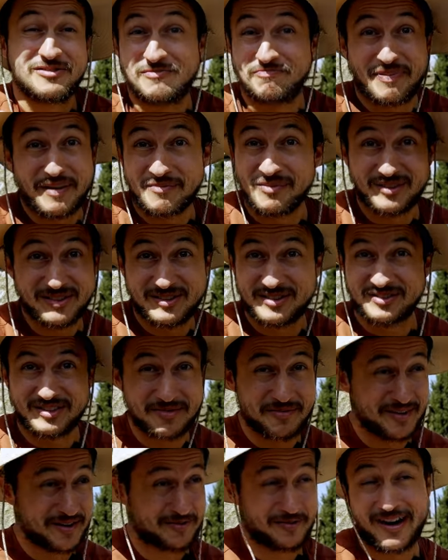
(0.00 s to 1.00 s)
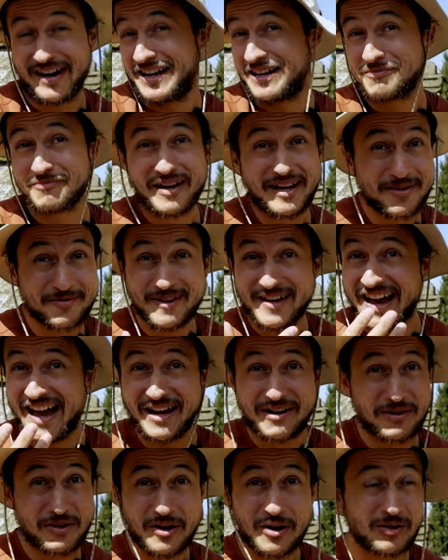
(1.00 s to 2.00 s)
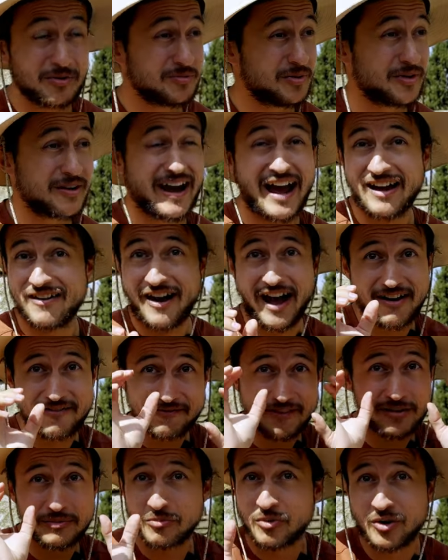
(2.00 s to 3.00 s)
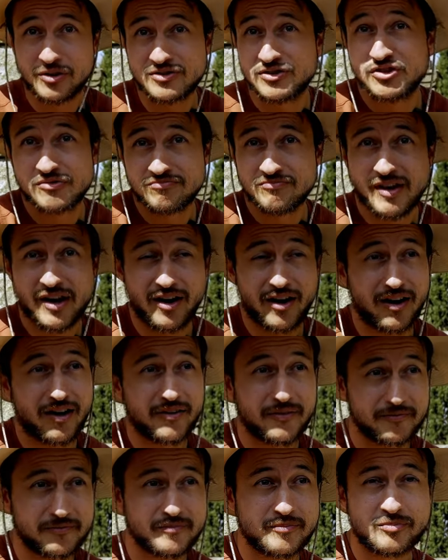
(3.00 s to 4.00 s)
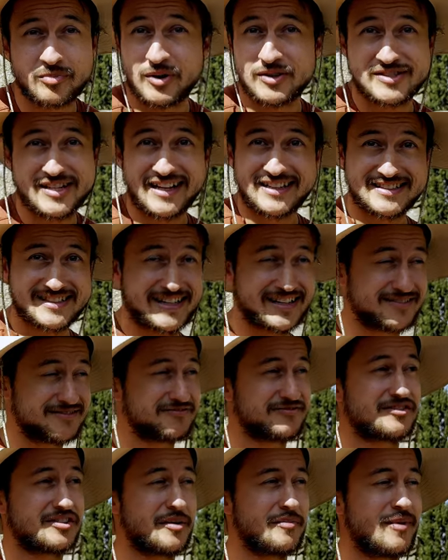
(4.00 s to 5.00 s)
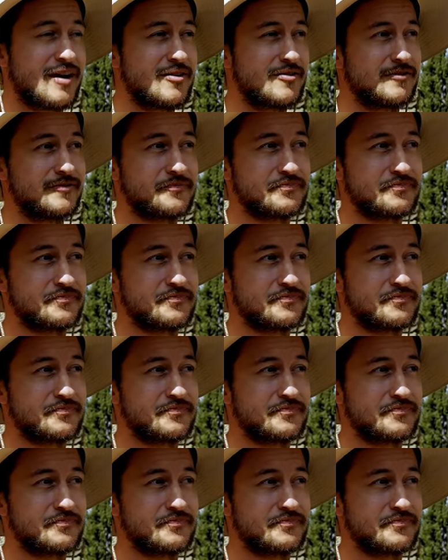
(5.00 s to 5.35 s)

people to see me crying, maybe, I don't know, but I felt more protected somehow.